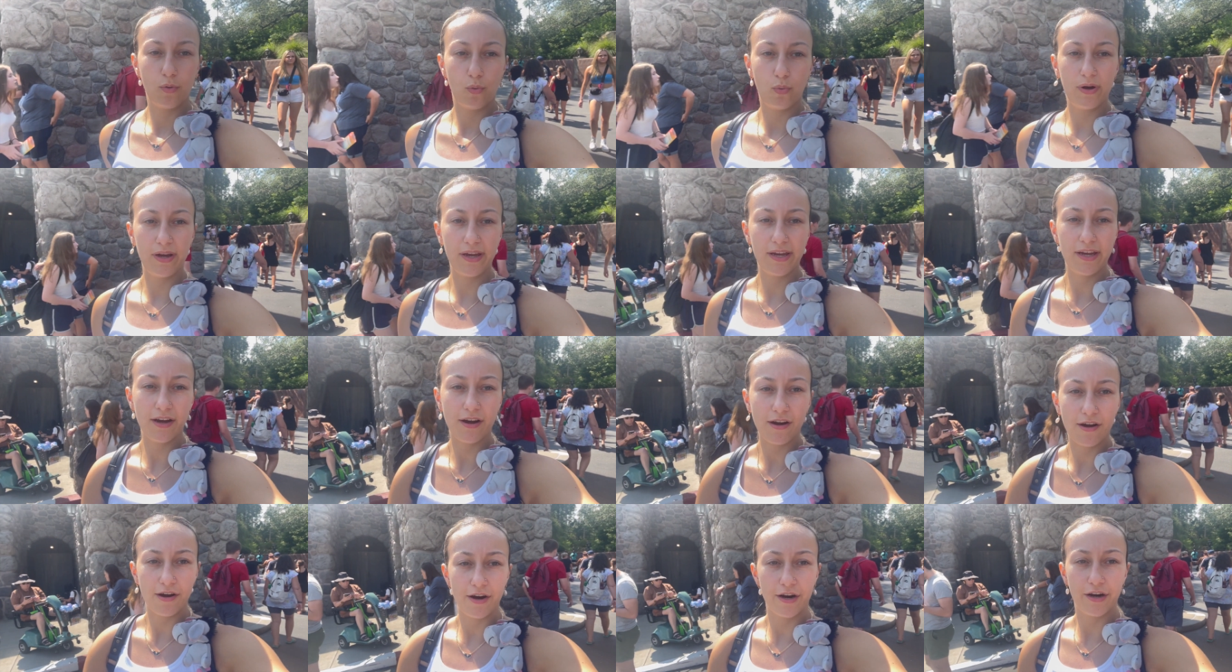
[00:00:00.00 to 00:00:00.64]
We
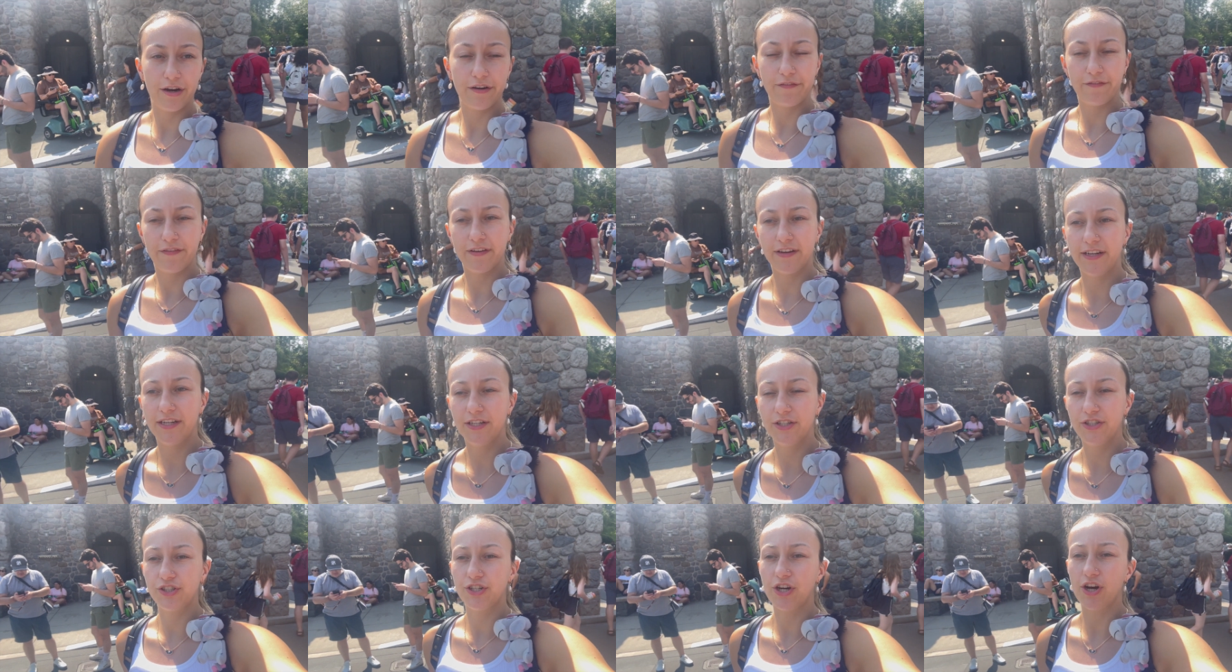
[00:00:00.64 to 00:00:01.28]
are
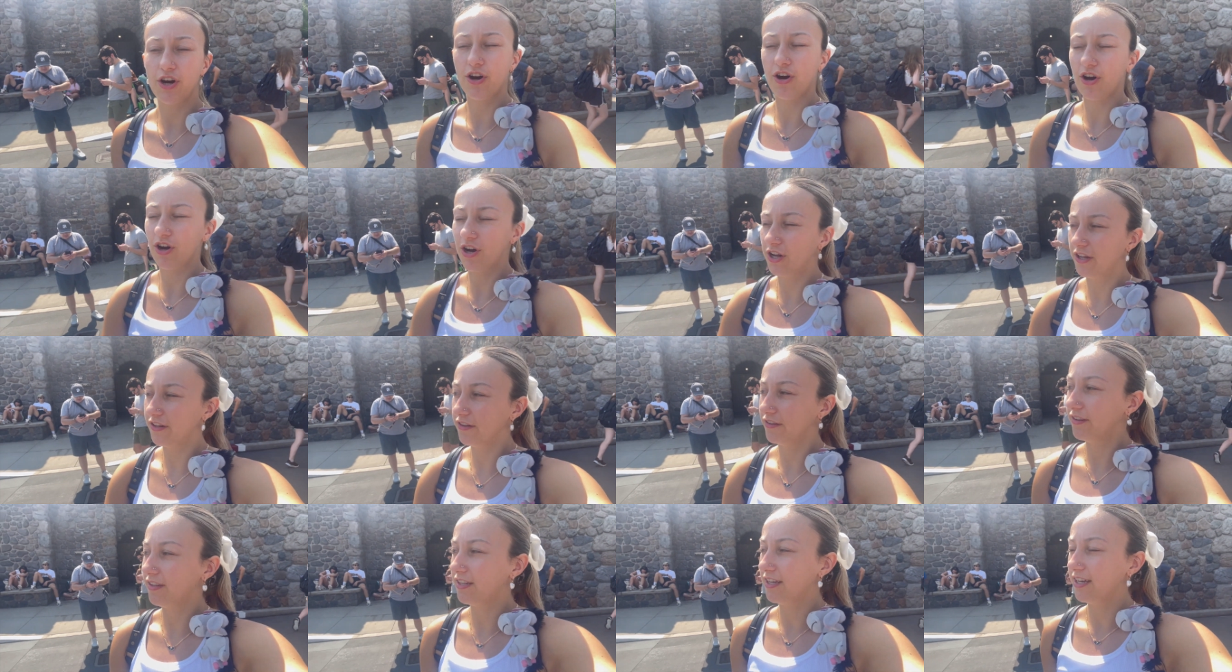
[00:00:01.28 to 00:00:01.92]
finished
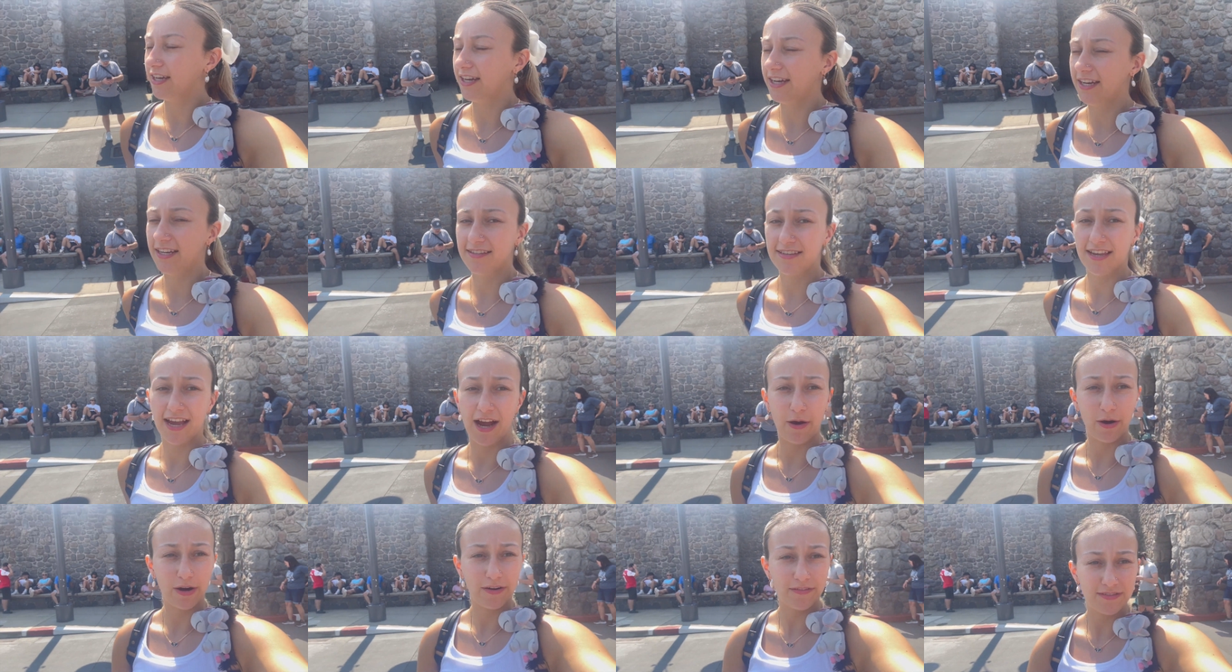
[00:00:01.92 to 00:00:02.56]
on the
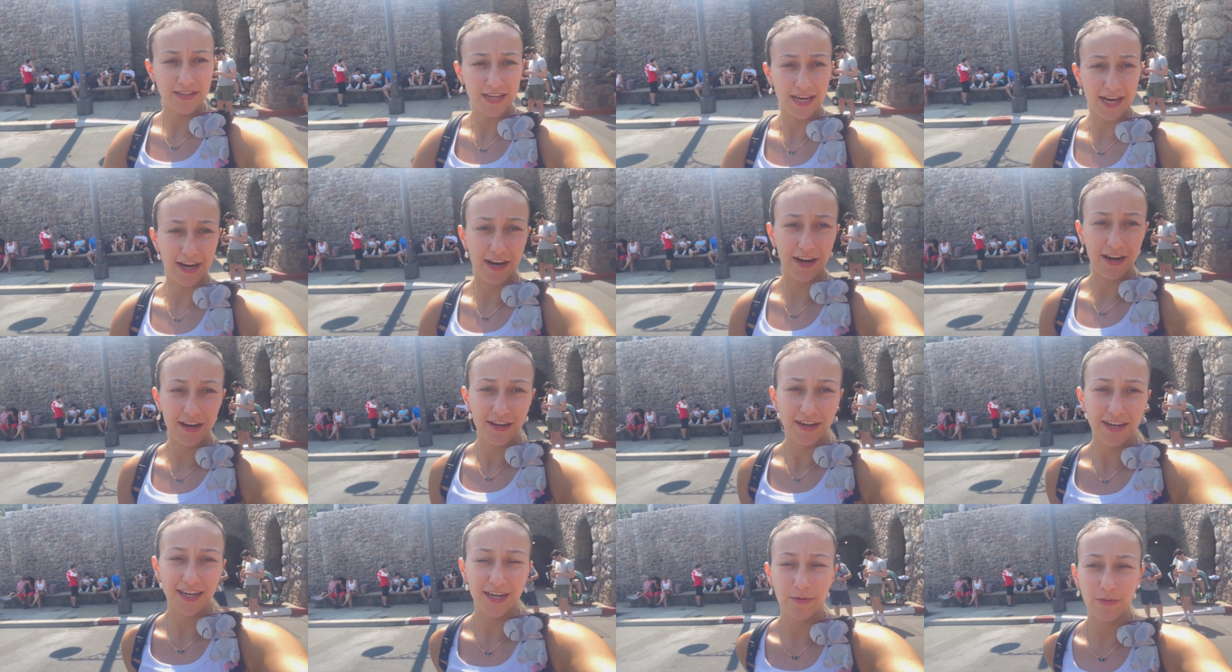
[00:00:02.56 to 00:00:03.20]
Tower of
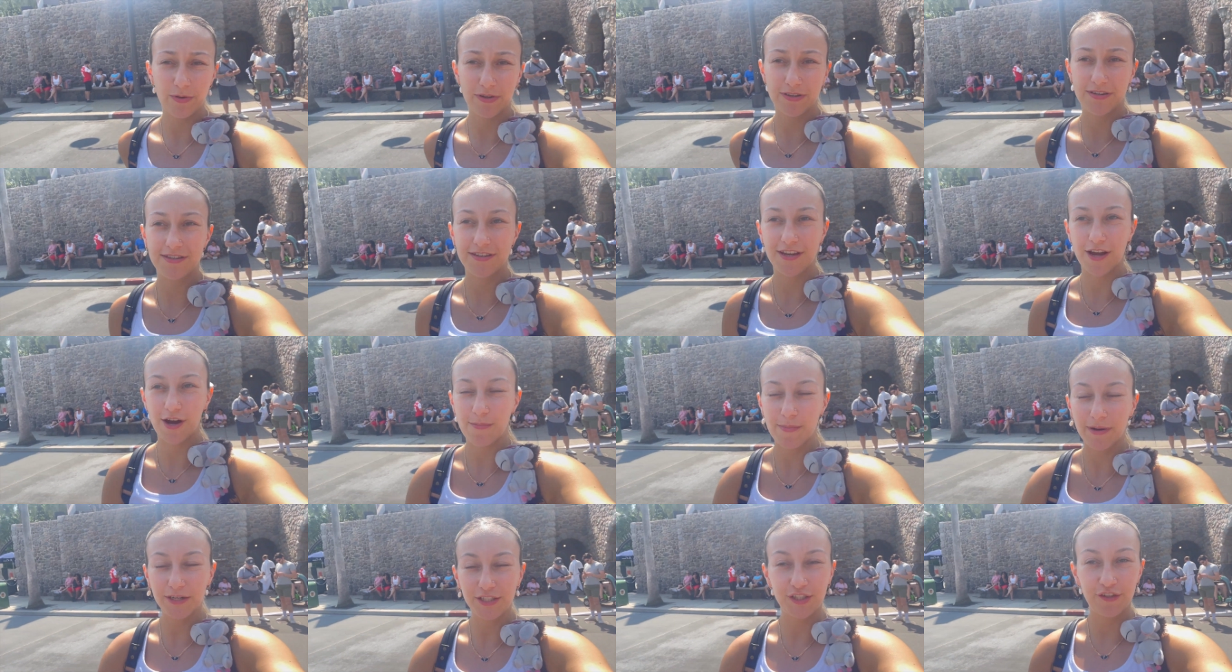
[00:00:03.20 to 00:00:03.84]
Terror. It was
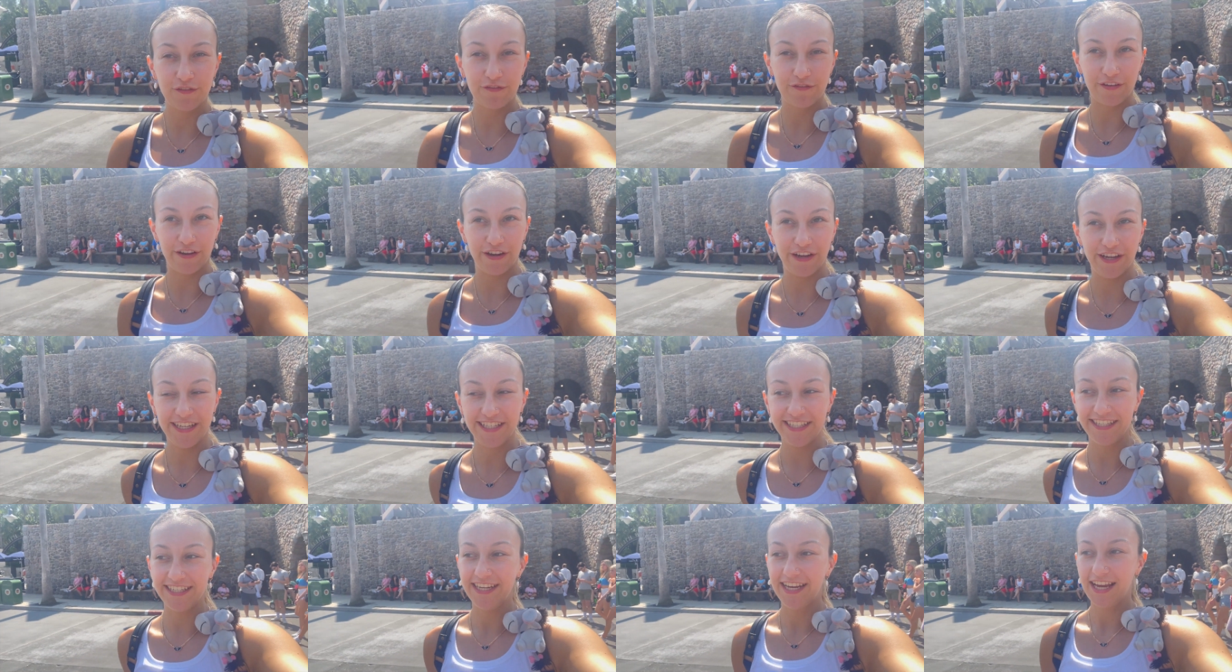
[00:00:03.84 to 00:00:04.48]
so much
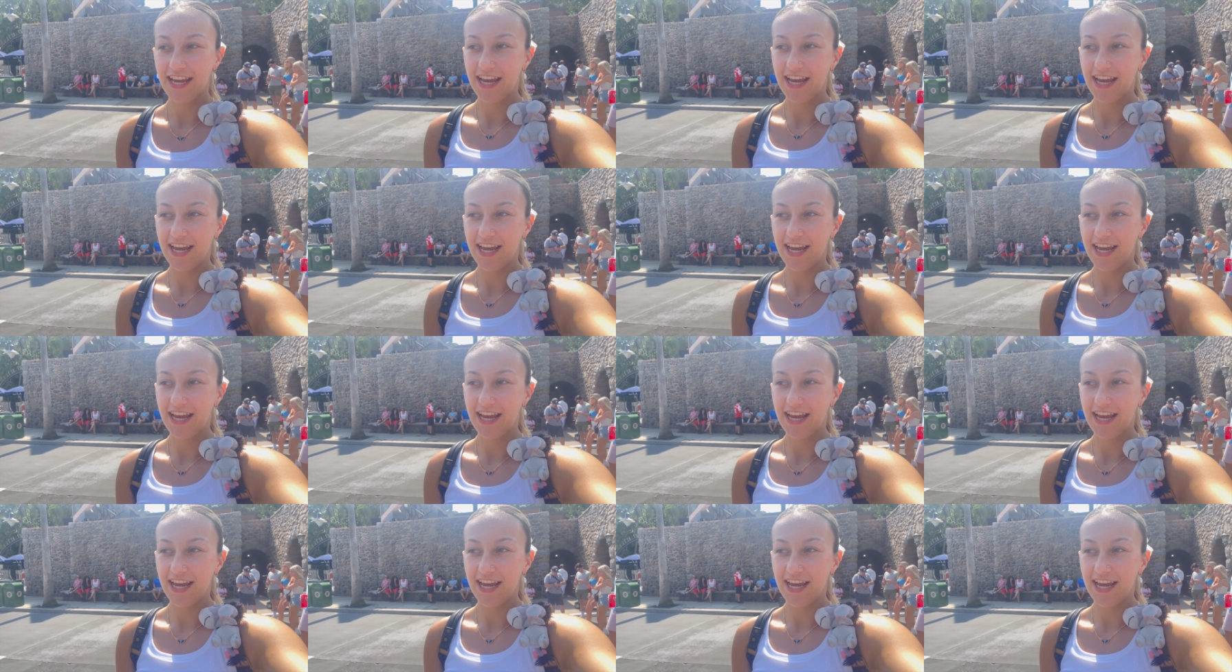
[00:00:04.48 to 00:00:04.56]
fun.